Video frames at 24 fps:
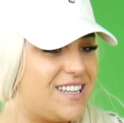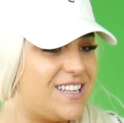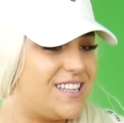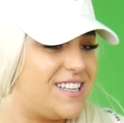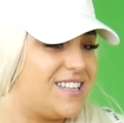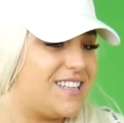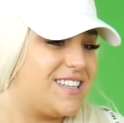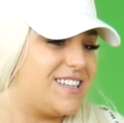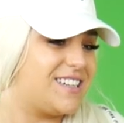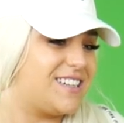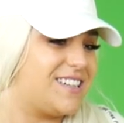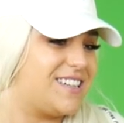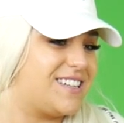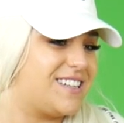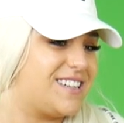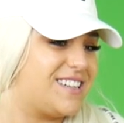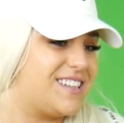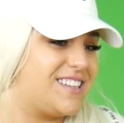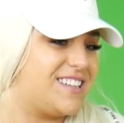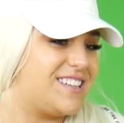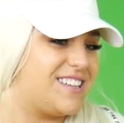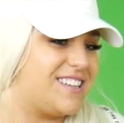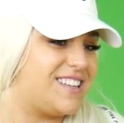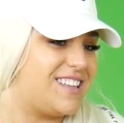
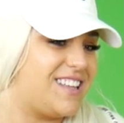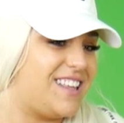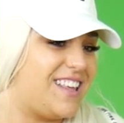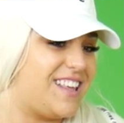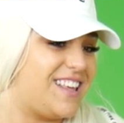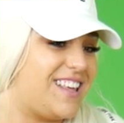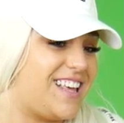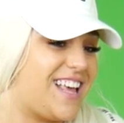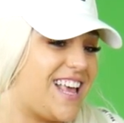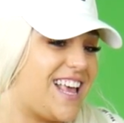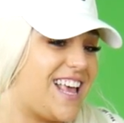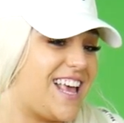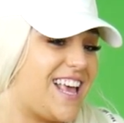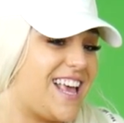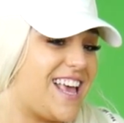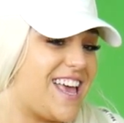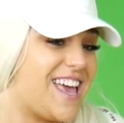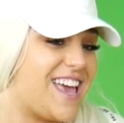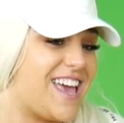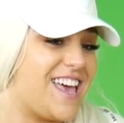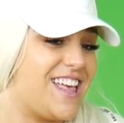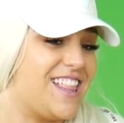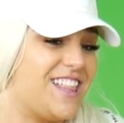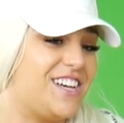
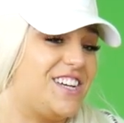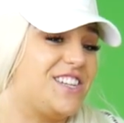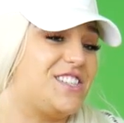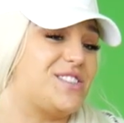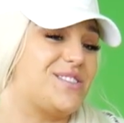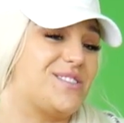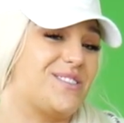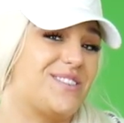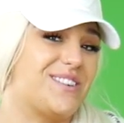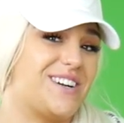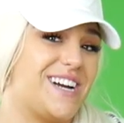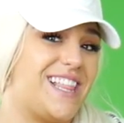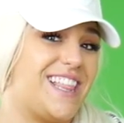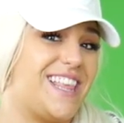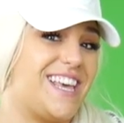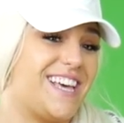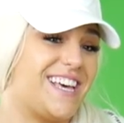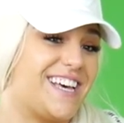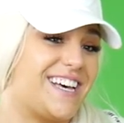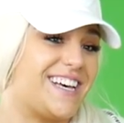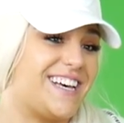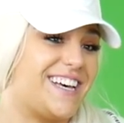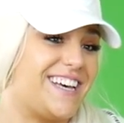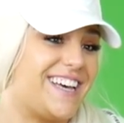
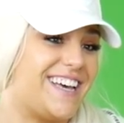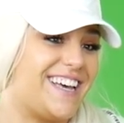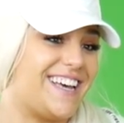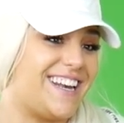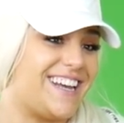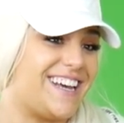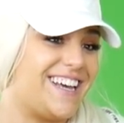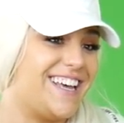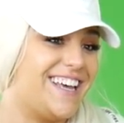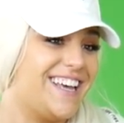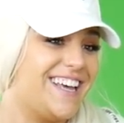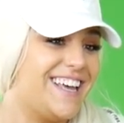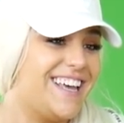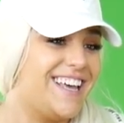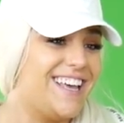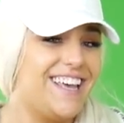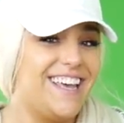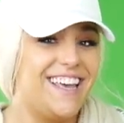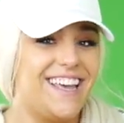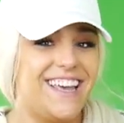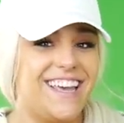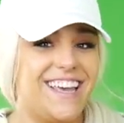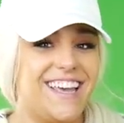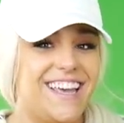
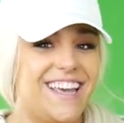The person shown says nothing.